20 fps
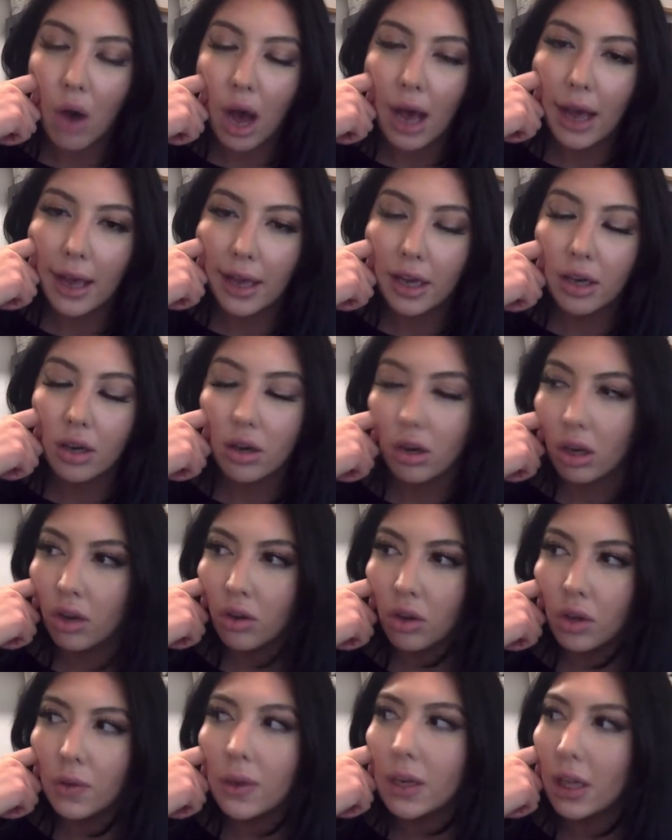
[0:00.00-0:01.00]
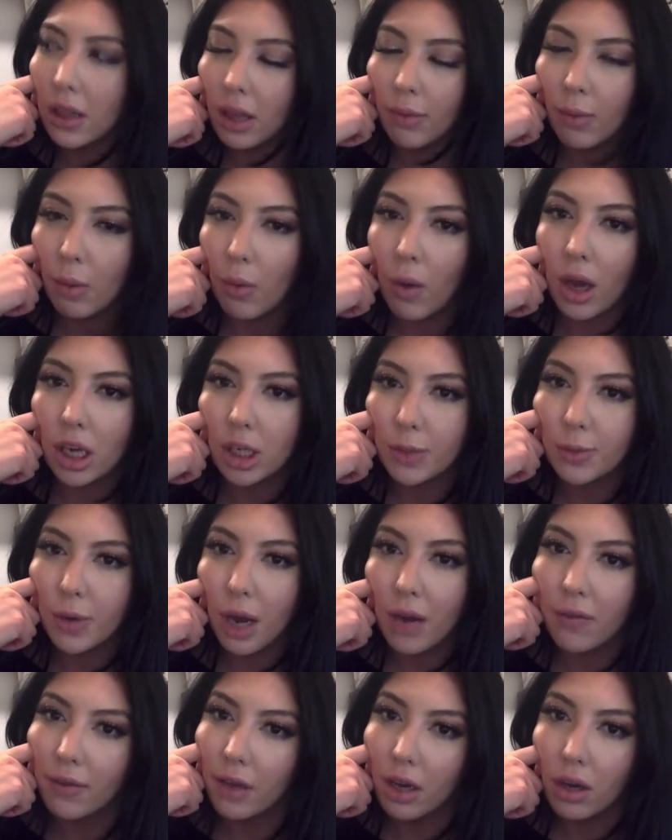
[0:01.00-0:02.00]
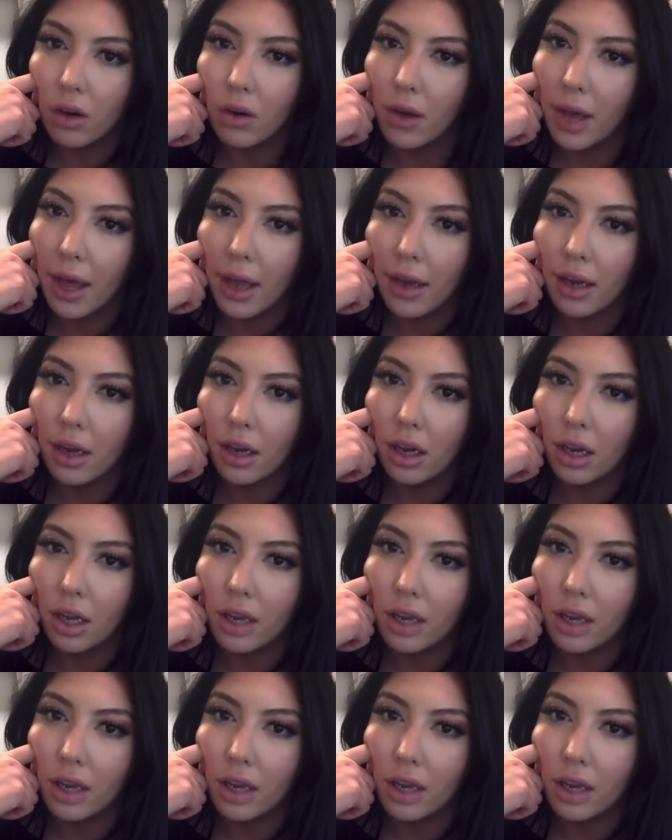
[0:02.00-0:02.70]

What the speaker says: I couldn't do anything but watch Bravo and